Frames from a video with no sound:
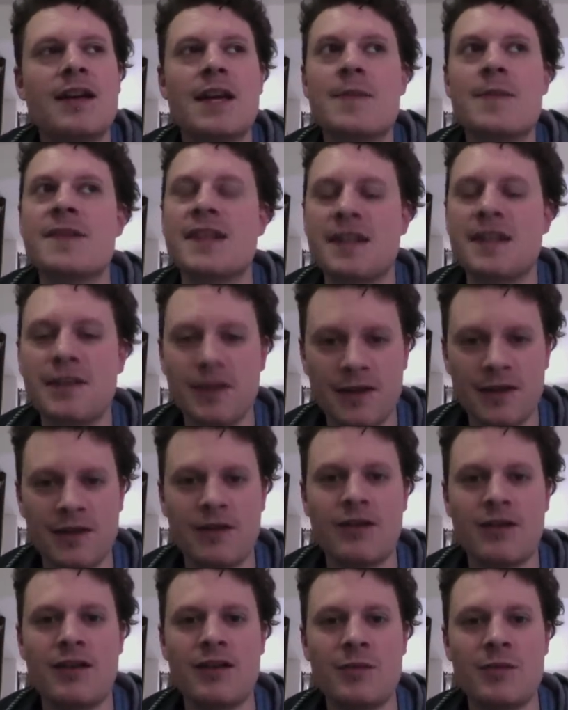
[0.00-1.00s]
I kept saying,
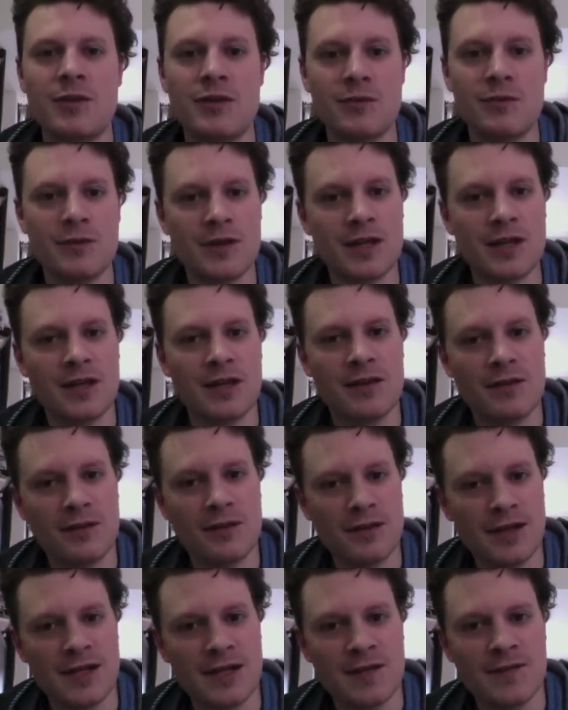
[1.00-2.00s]
no, I'm on a working
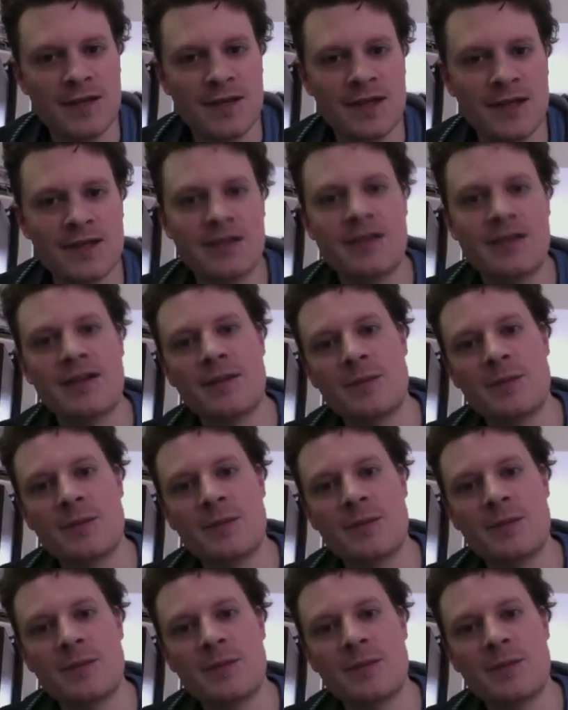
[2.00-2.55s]
holiday visa.